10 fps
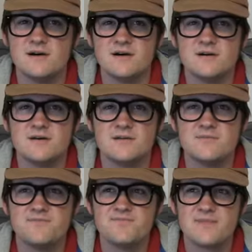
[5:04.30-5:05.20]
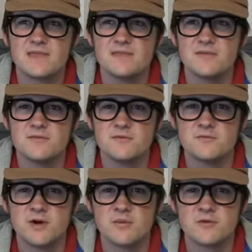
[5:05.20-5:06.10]
uh,
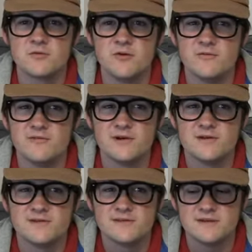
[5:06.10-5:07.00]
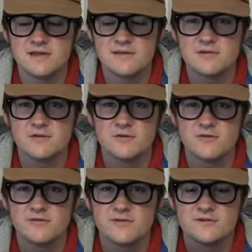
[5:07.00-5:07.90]
Robert Crowfoot, and David
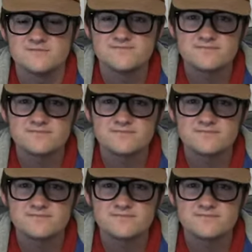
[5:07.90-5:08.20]
Crowfoot.